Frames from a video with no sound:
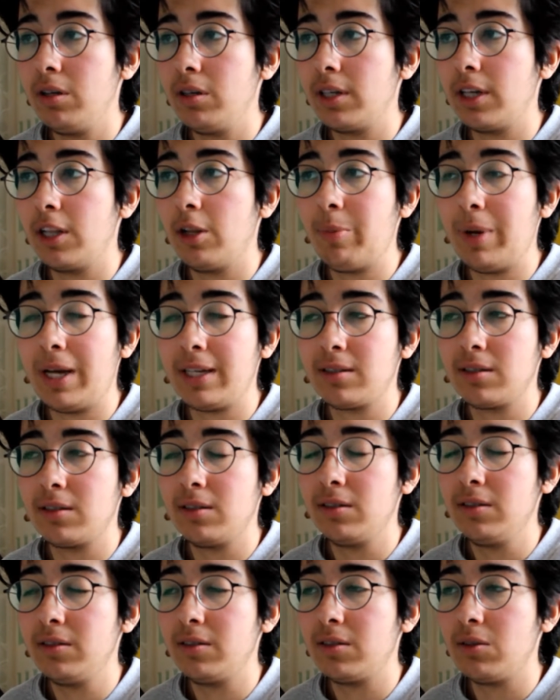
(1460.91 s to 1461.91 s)

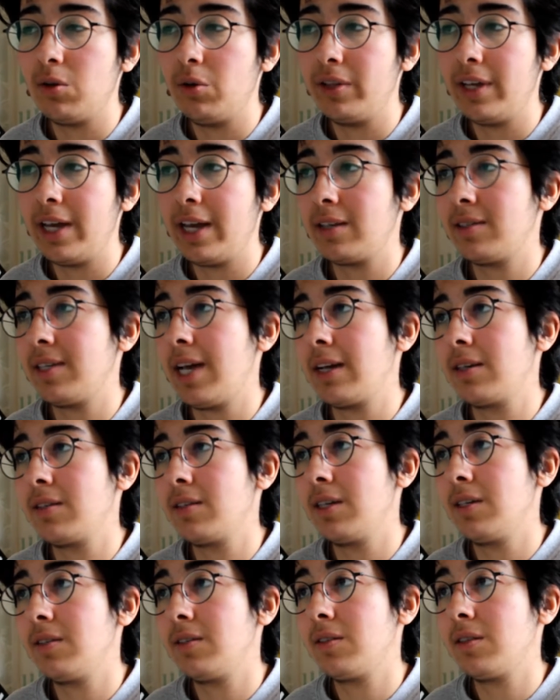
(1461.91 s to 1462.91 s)
kilopascals on the
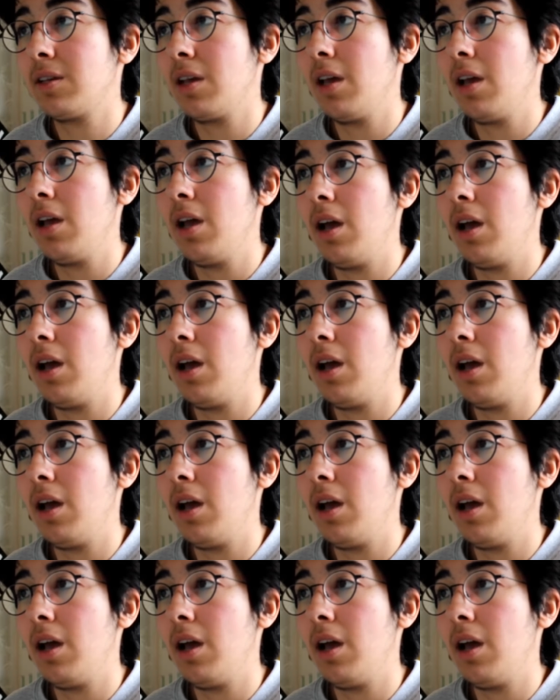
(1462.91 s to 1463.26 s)
x-axis.